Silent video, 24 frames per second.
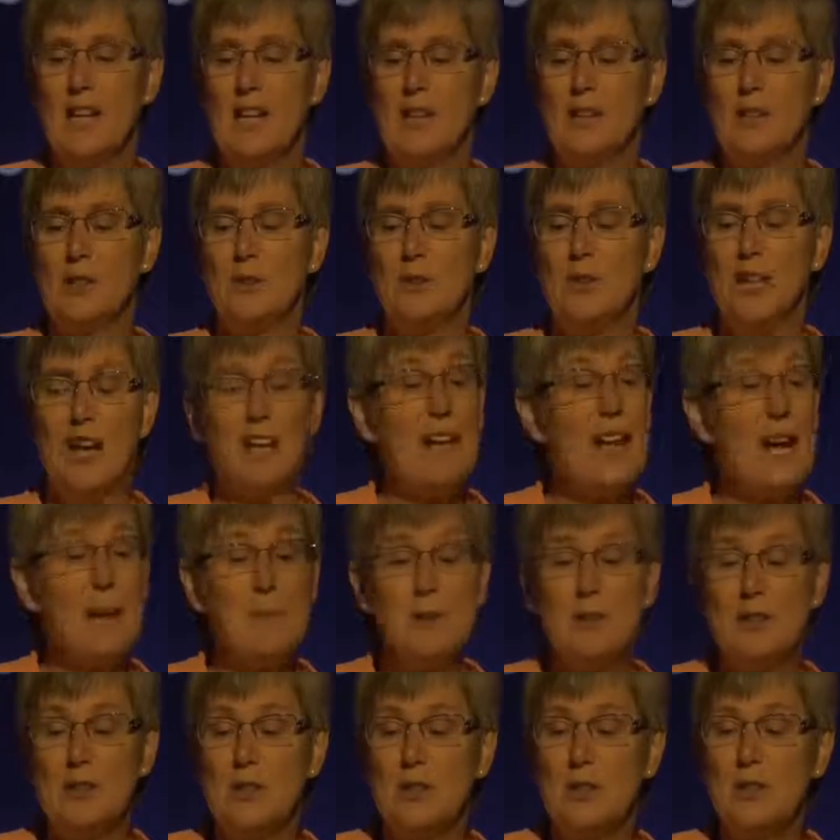So
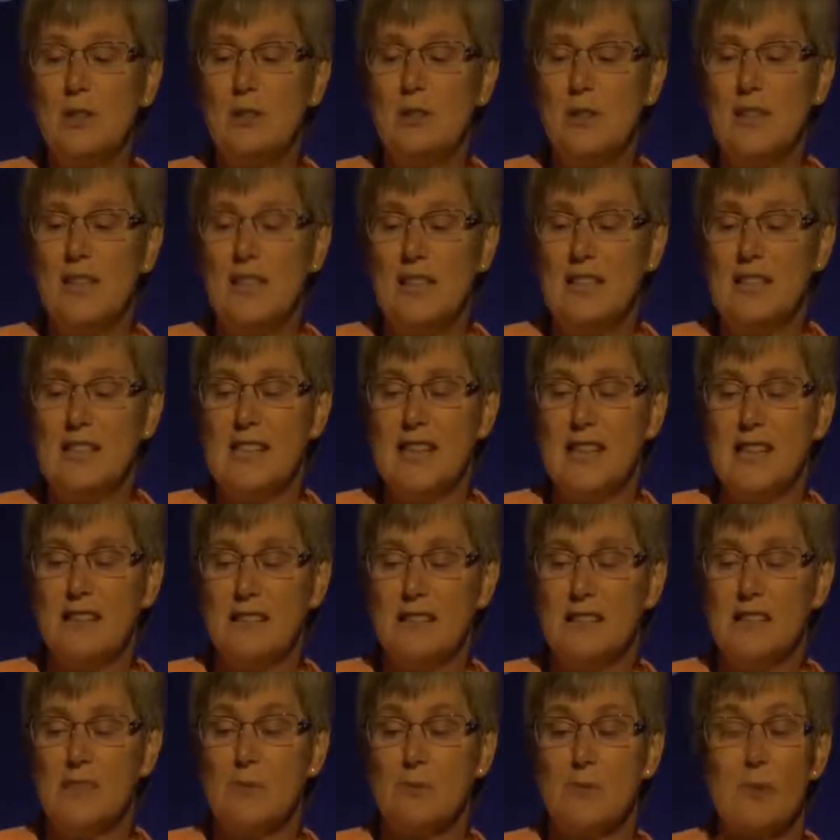dynamin 2 in these
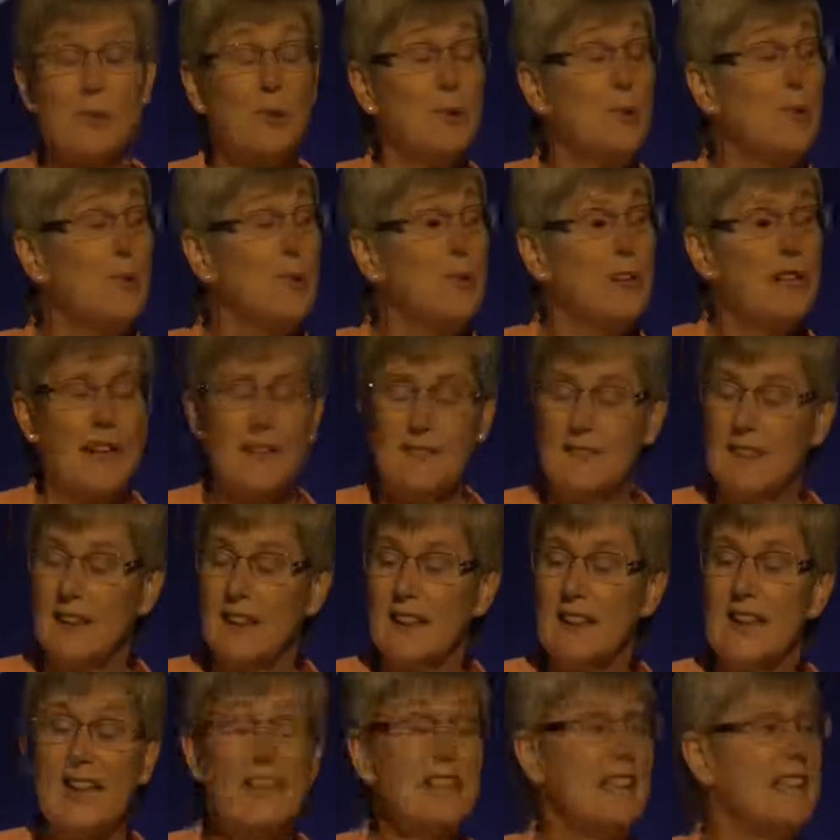cells is recruited at the
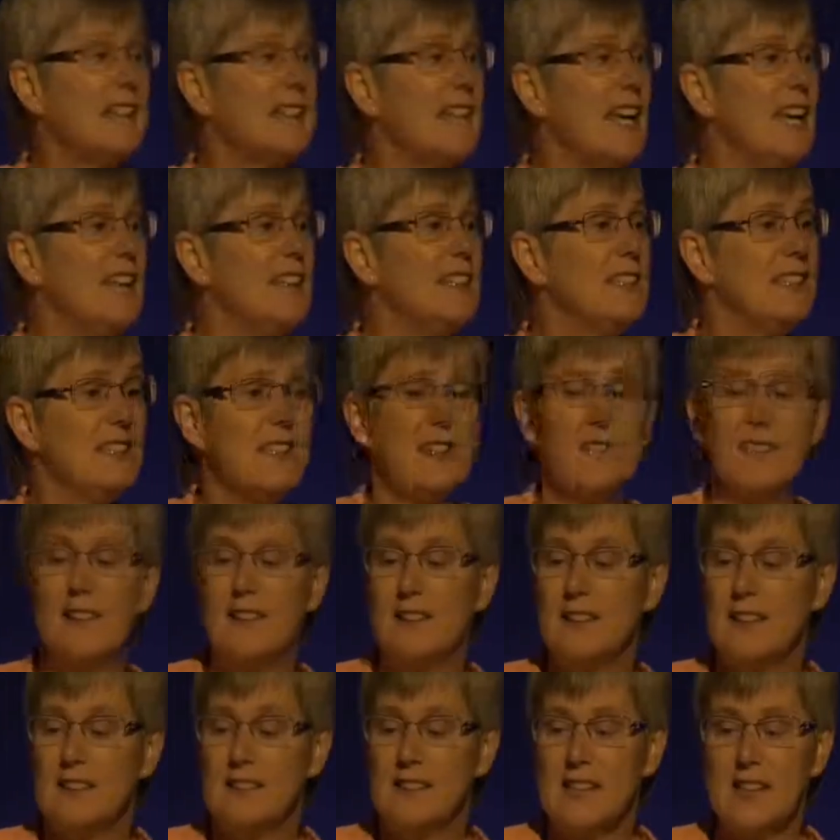late stages of
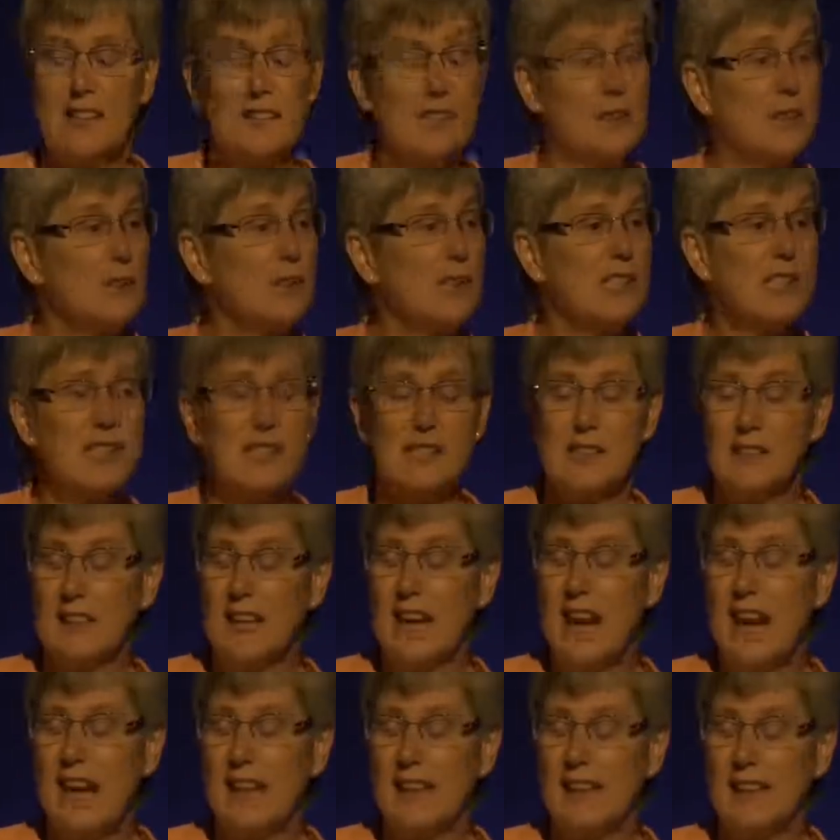endocytosis to
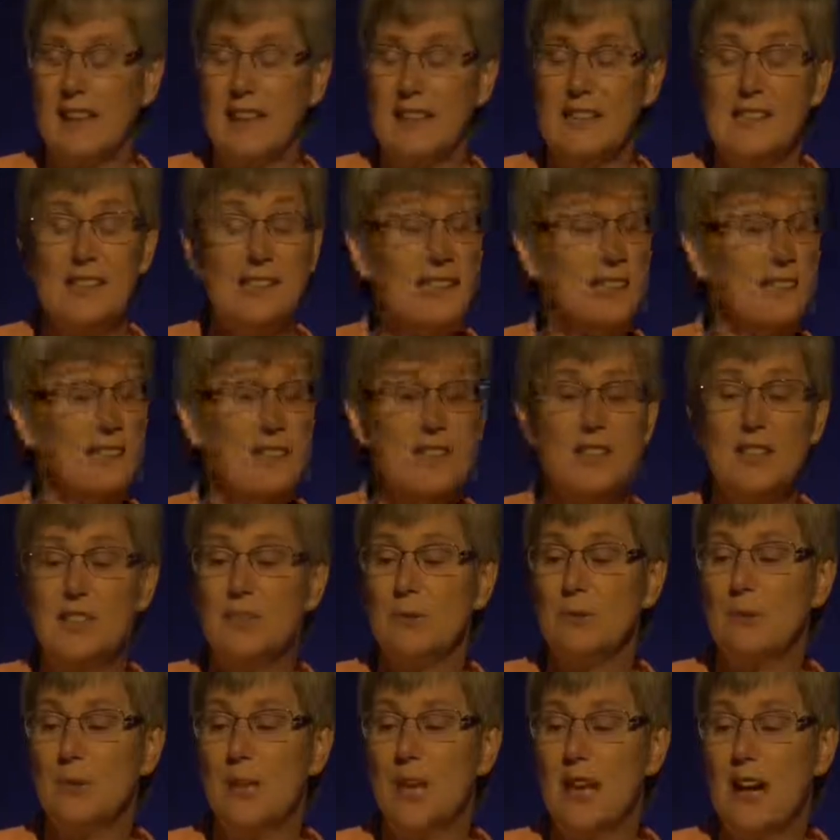catalyze these
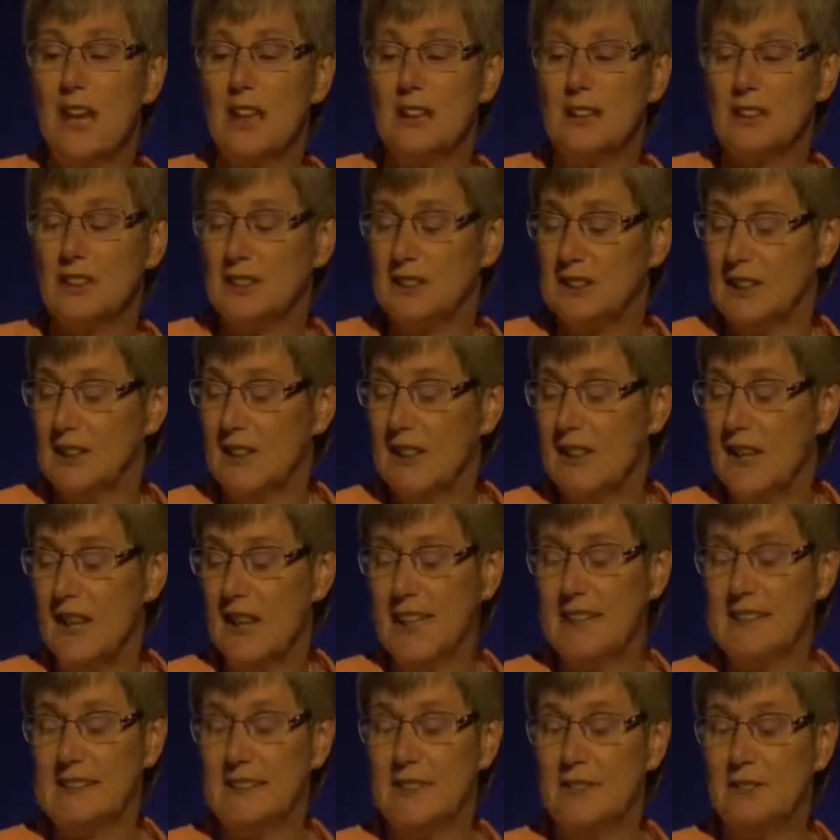fission reactions,
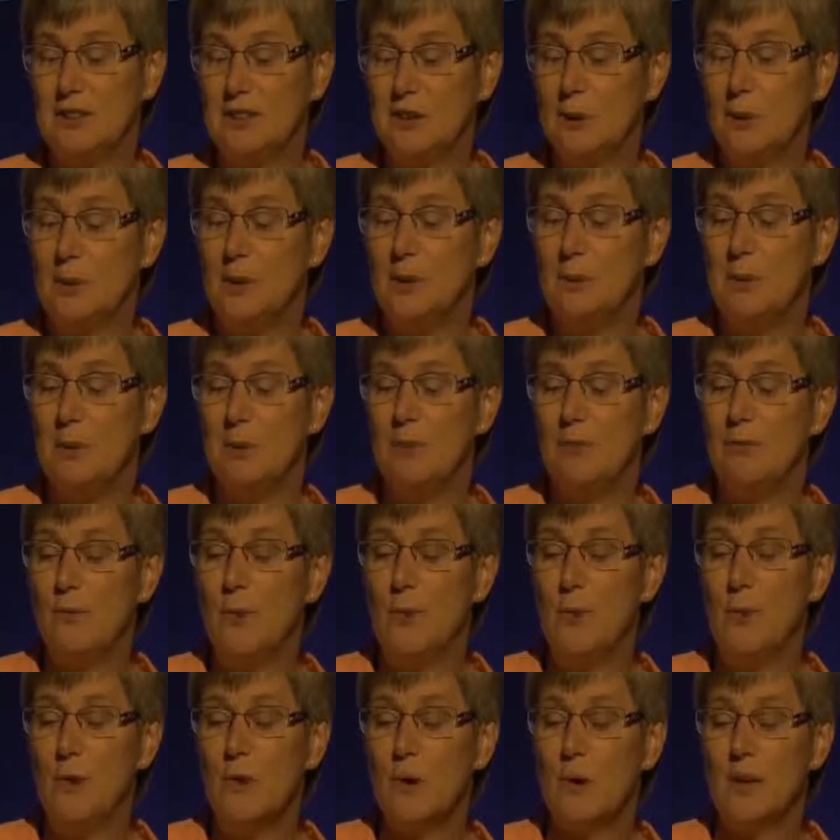as I've shown you
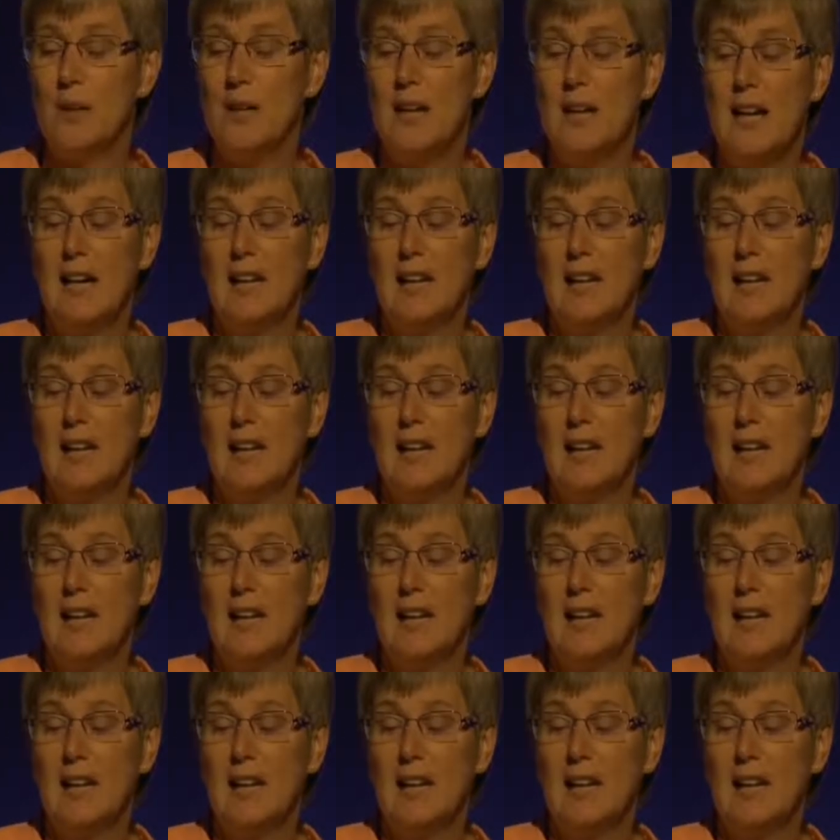before.